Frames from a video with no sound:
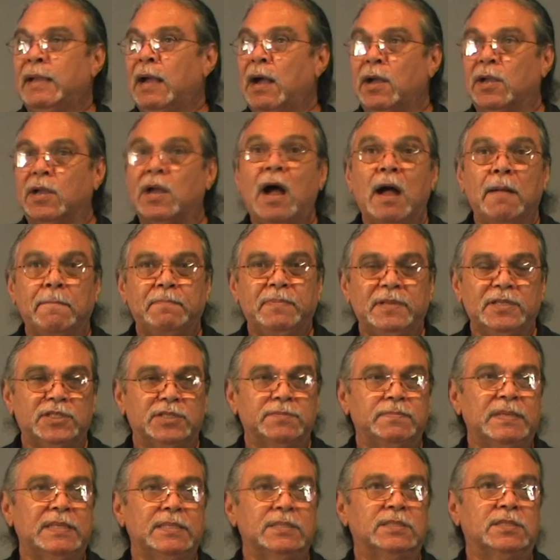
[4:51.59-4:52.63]

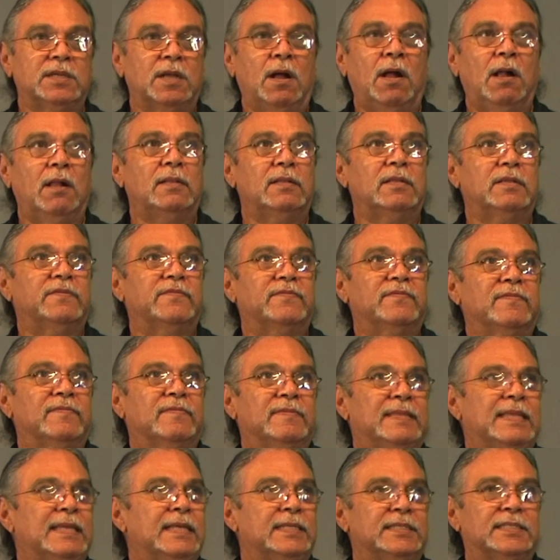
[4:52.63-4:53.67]
accomplishments, all
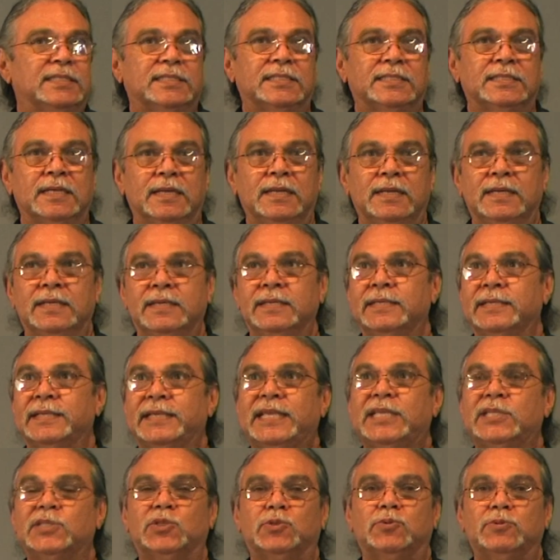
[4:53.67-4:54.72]
of this
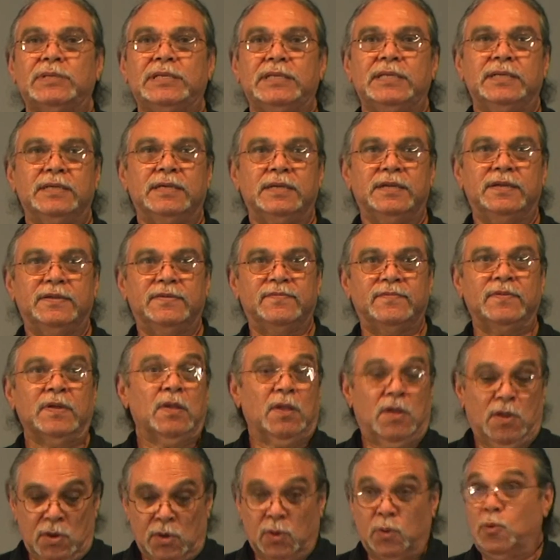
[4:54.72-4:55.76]
history of
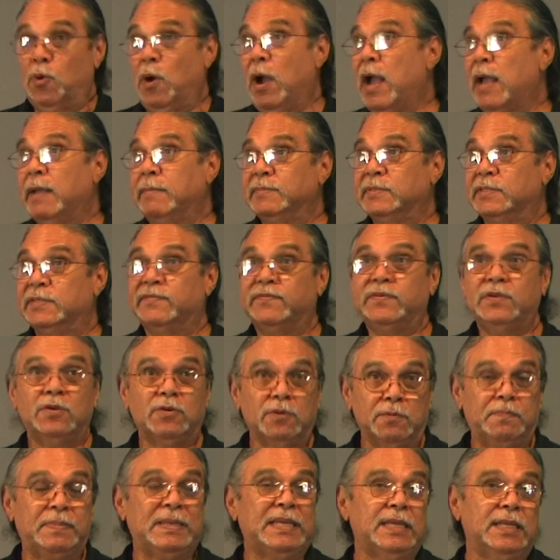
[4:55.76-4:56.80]
crimes of
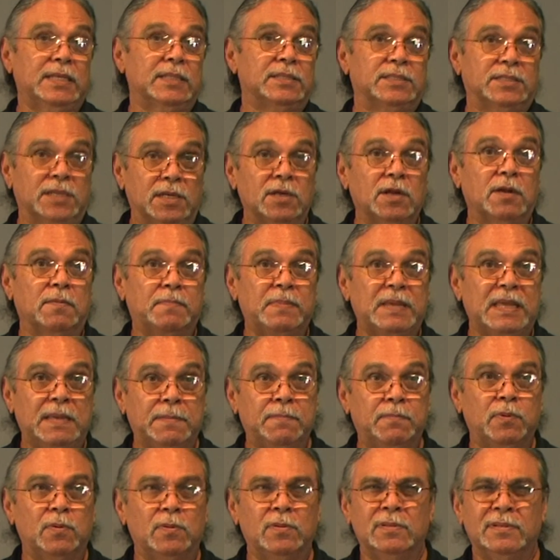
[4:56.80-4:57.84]
Europeans on our
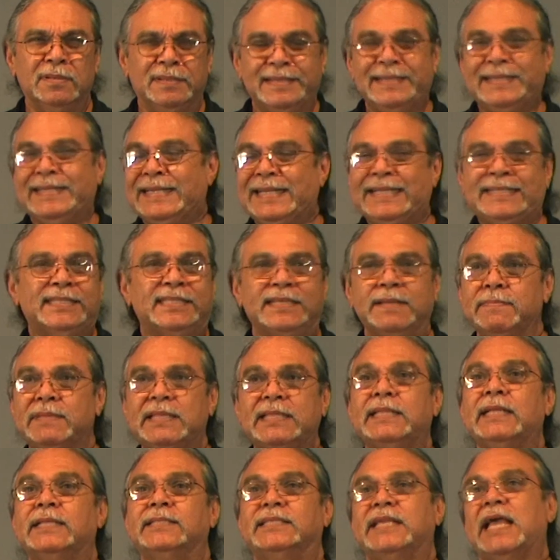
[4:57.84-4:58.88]
people, it's something
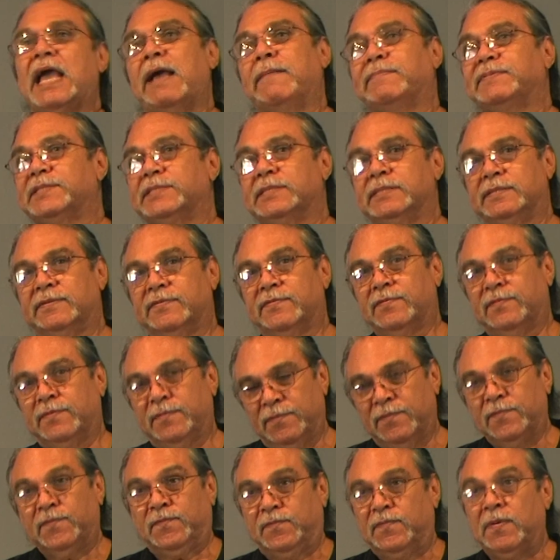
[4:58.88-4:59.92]
that's absent
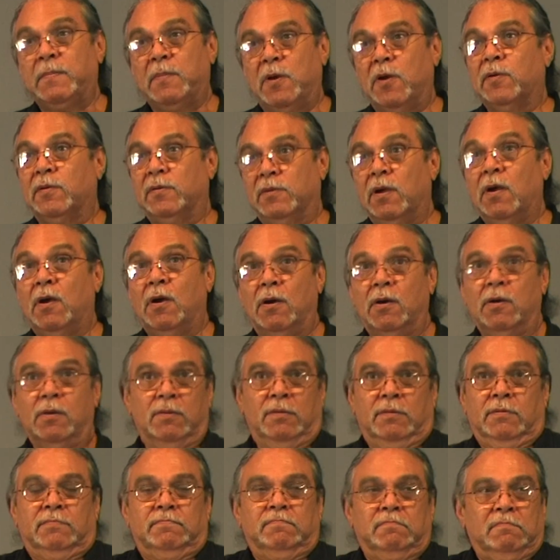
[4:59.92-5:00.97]
from
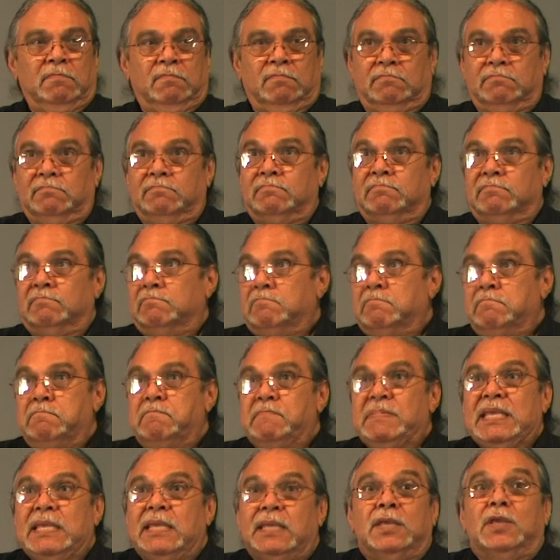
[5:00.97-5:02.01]
our
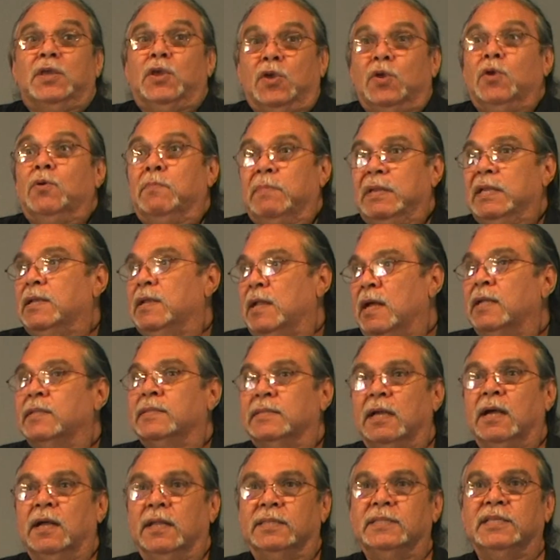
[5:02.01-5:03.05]
deemed human
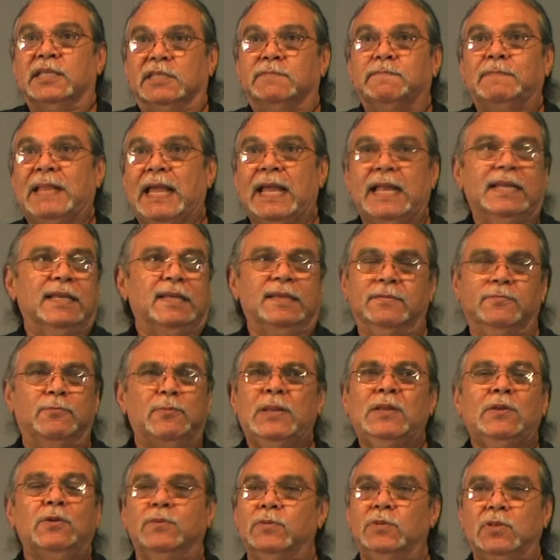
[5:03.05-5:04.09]
on this planet.
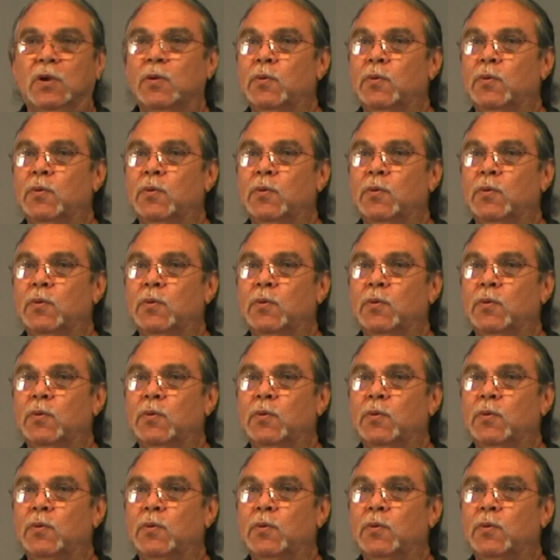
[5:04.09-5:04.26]
We don't